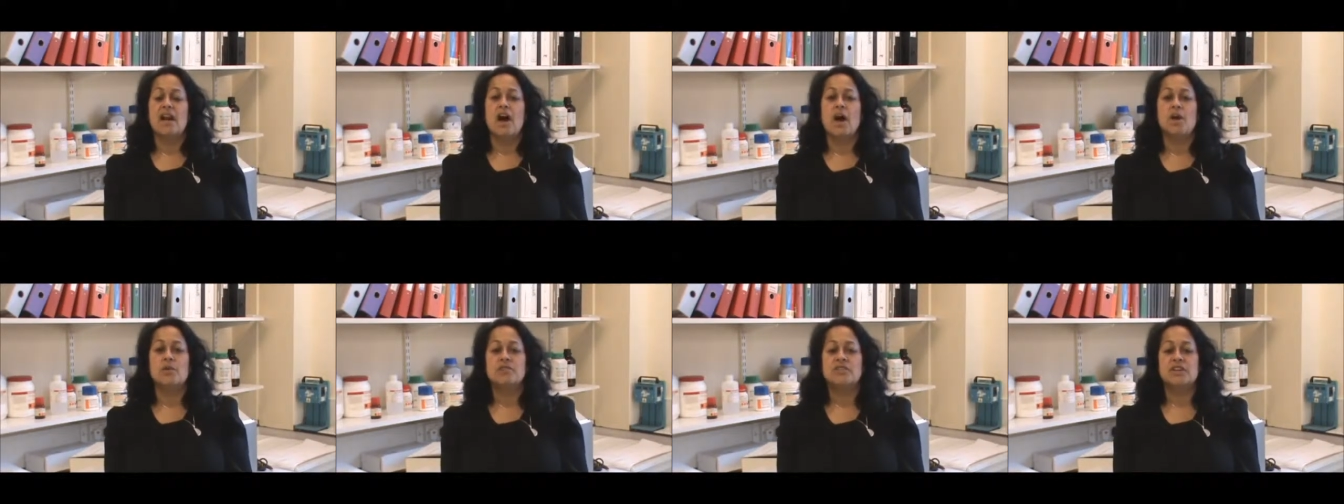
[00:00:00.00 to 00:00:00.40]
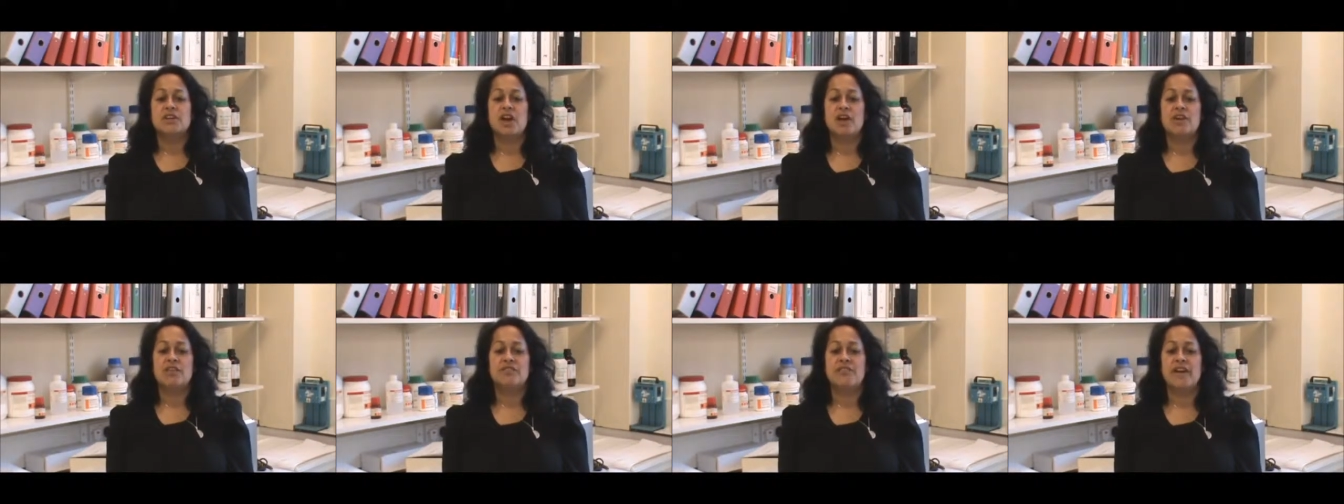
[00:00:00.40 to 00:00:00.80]
I was the
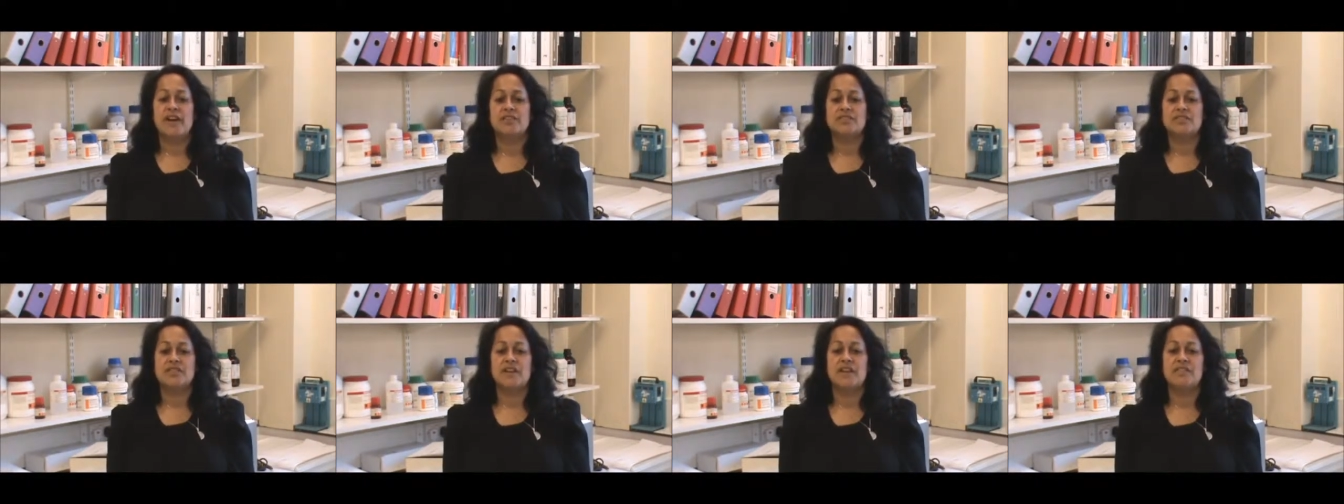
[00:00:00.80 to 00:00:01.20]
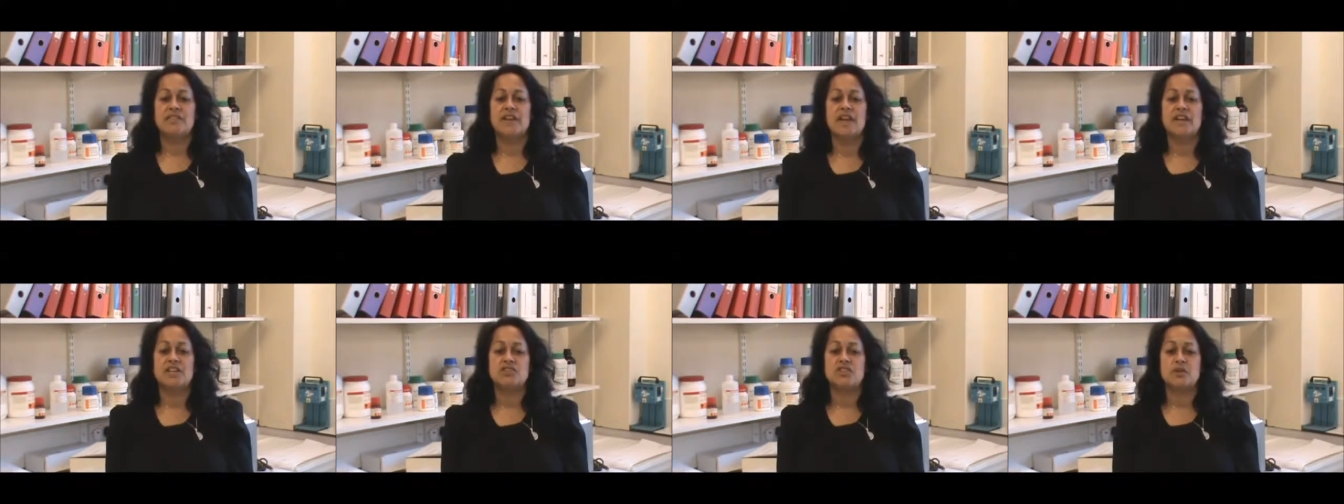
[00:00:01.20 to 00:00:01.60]
co-founder of
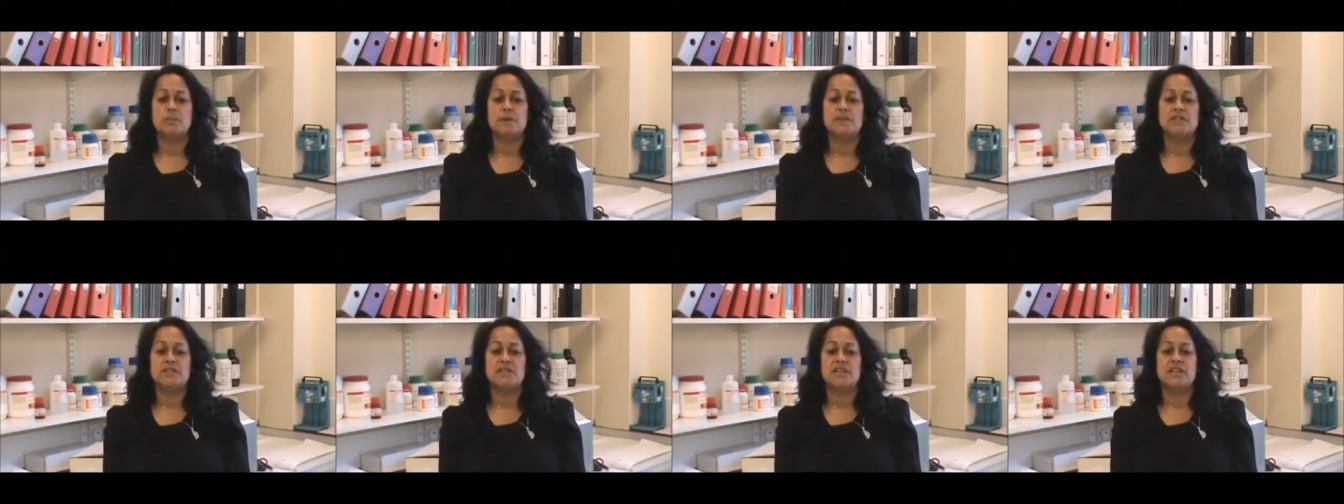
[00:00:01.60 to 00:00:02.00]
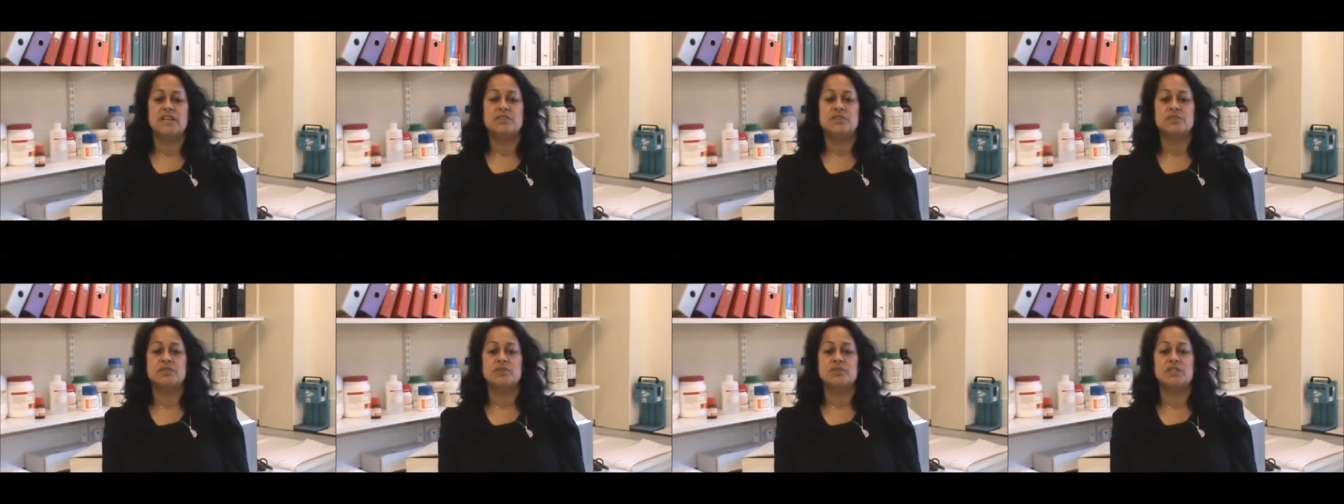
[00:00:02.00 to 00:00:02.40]
the ESHRA PGD
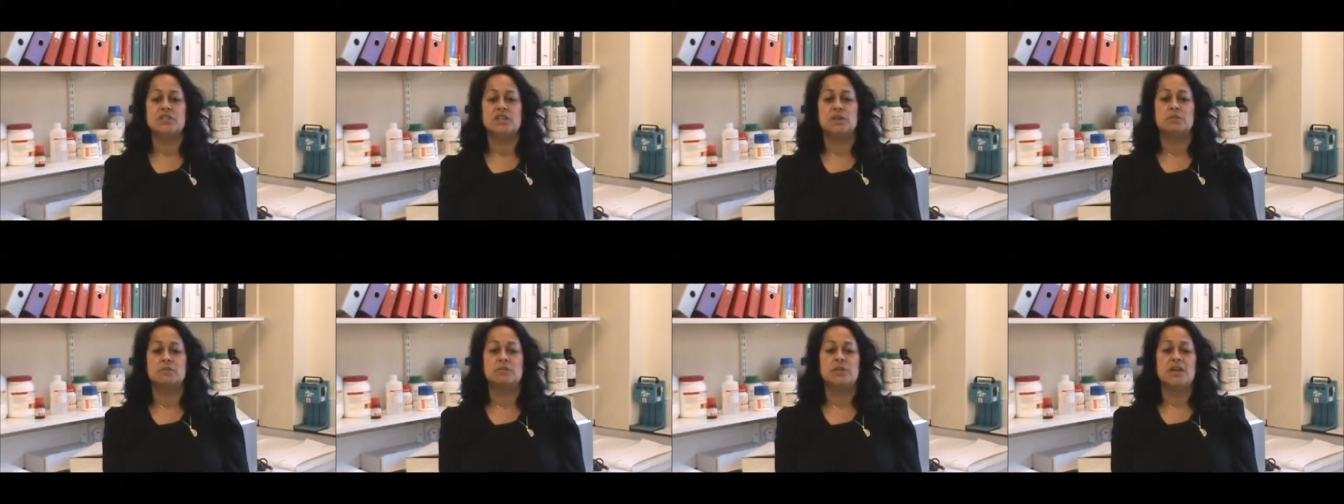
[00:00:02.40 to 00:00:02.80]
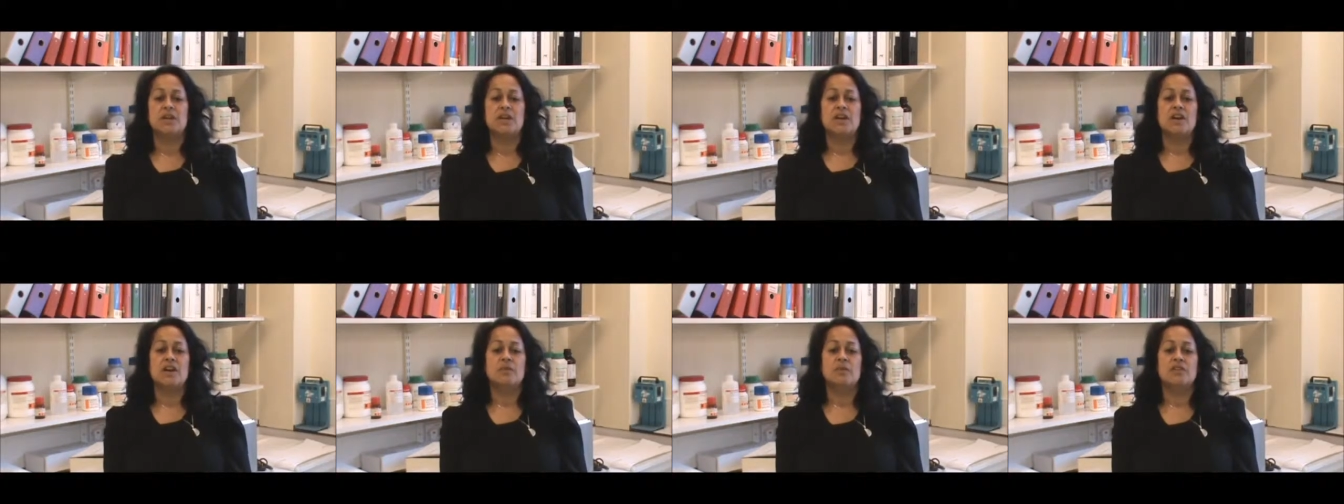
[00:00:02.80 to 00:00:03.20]
Consortium,
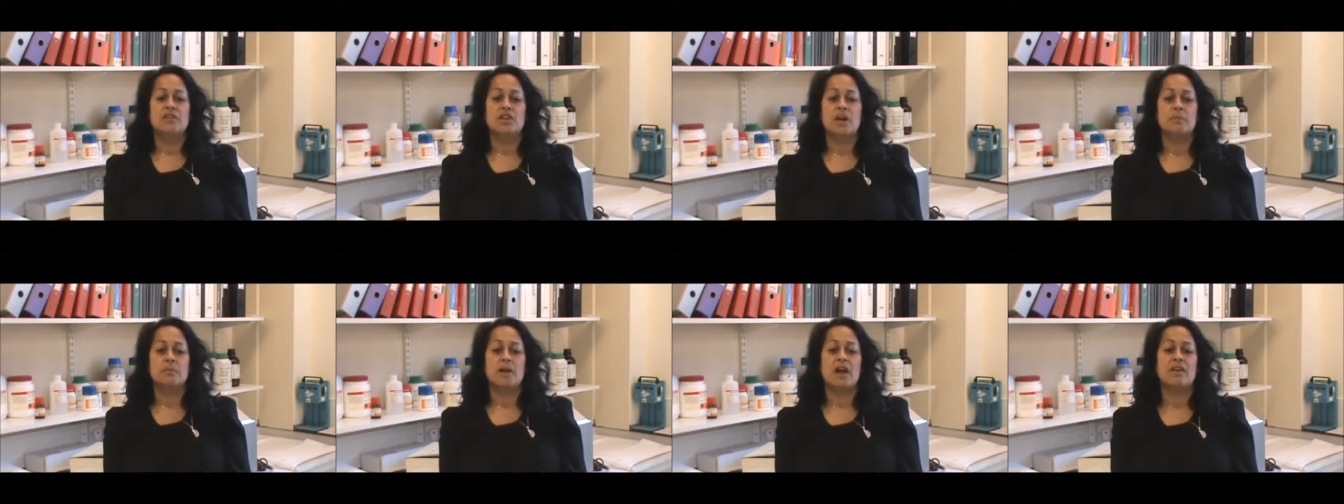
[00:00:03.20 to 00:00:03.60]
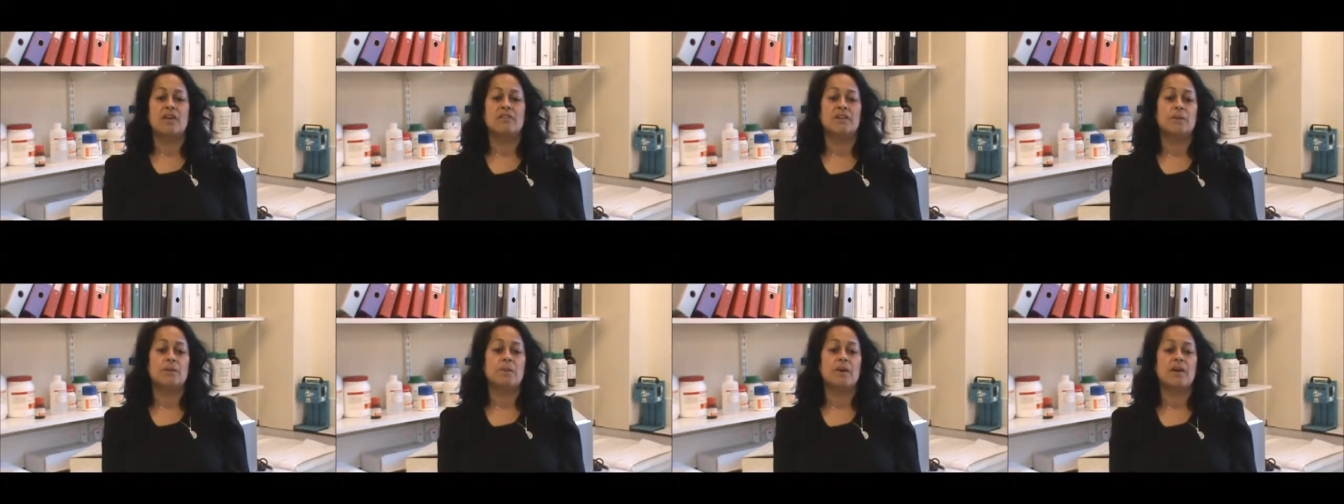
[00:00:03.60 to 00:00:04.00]
of which I am
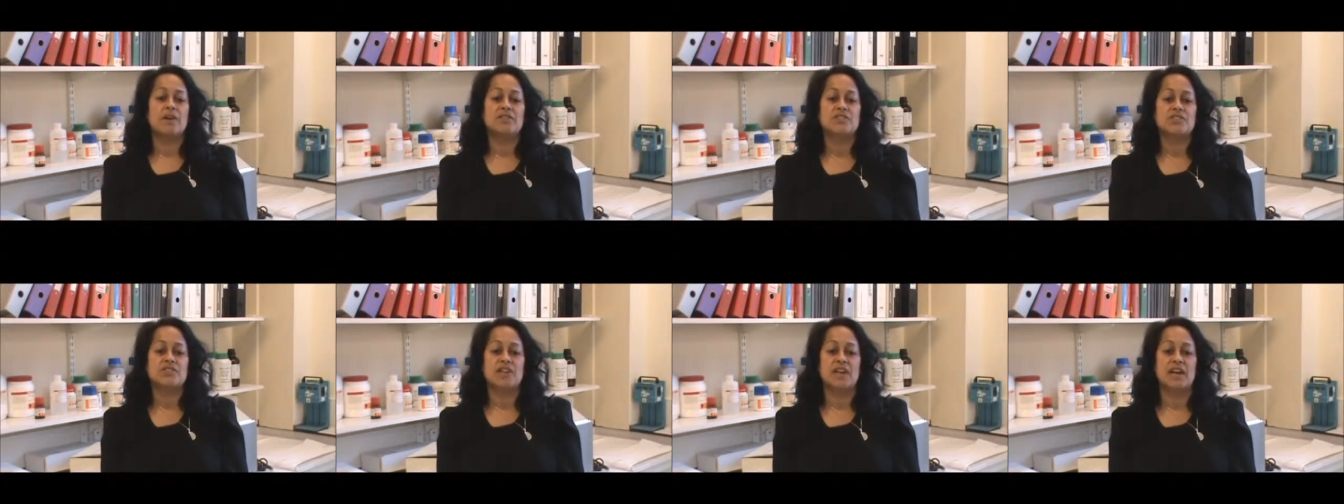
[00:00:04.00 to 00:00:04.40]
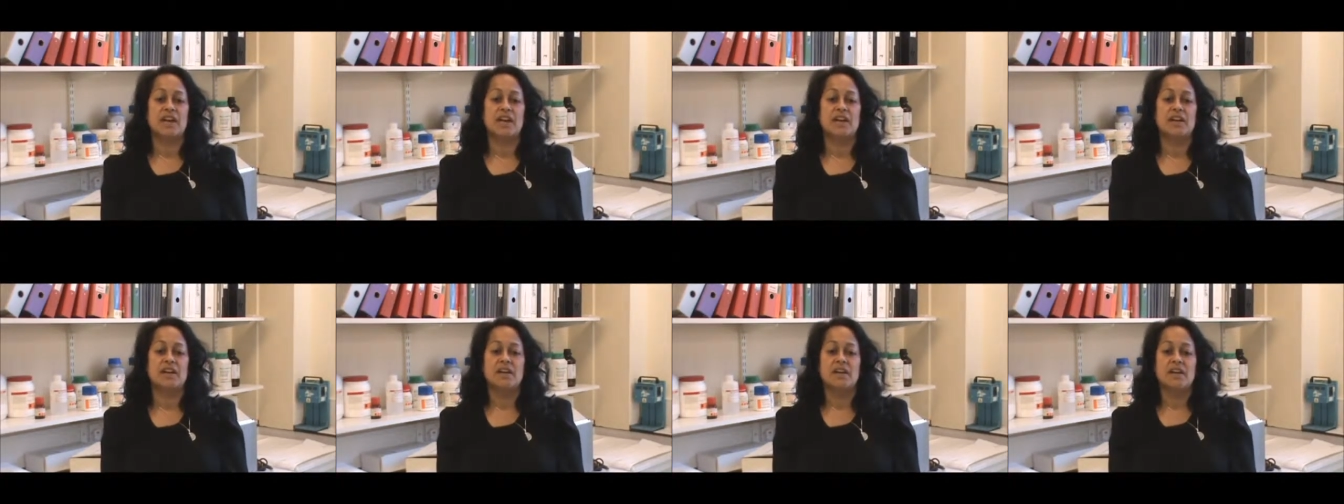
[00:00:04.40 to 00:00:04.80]
currently past
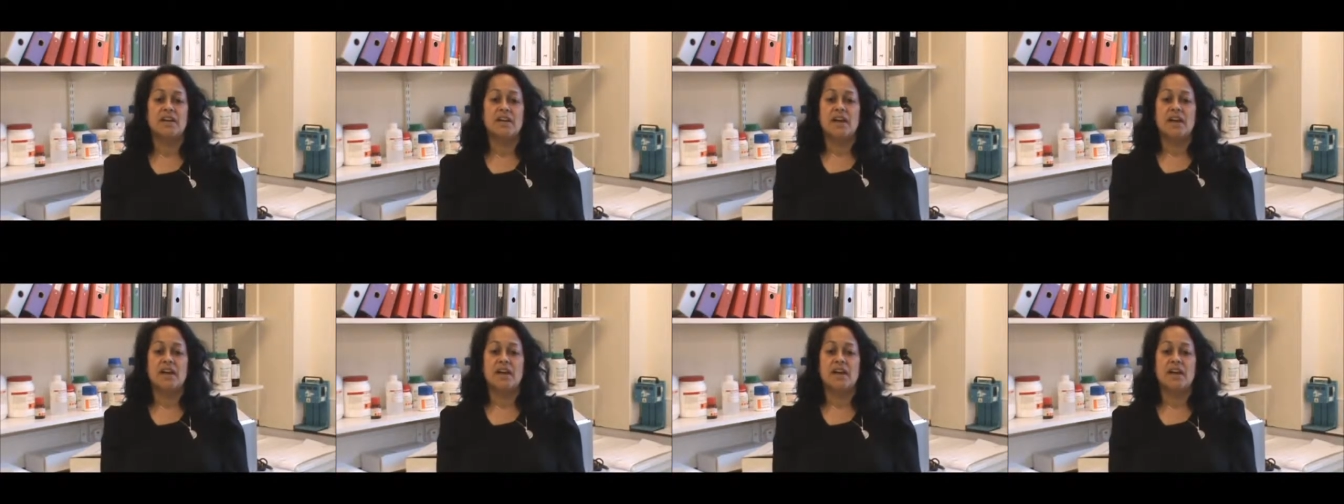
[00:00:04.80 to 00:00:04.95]
chair,